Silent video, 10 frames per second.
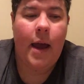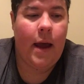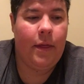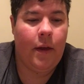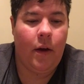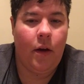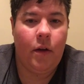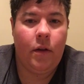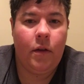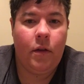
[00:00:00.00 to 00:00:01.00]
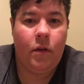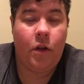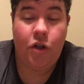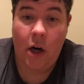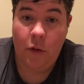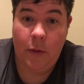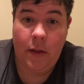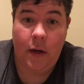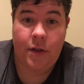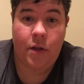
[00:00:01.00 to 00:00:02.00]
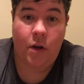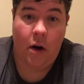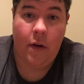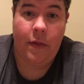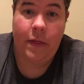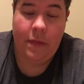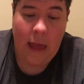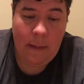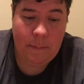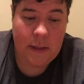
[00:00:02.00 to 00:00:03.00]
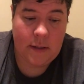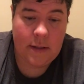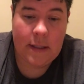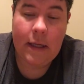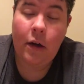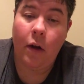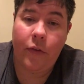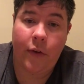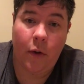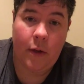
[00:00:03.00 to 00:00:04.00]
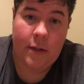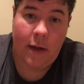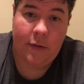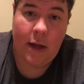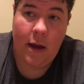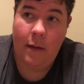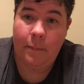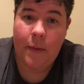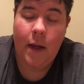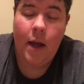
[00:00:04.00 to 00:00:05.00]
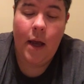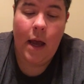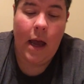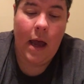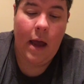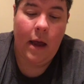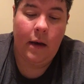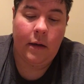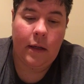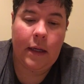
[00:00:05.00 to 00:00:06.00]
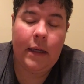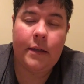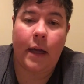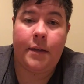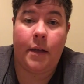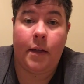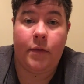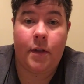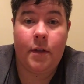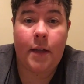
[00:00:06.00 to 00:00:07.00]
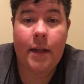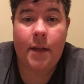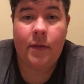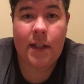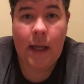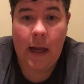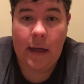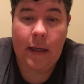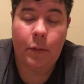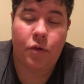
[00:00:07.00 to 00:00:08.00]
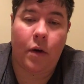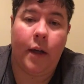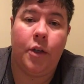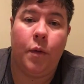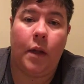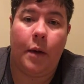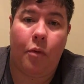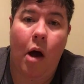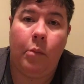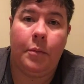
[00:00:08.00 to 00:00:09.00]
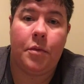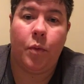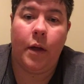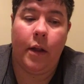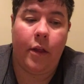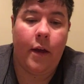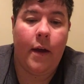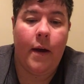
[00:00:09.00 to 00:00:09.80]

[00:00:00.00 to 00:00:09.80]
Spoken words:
And the gentleman that has started that business, he also is F to M, and he's got sensitive skin, and he was running into a lot of problems with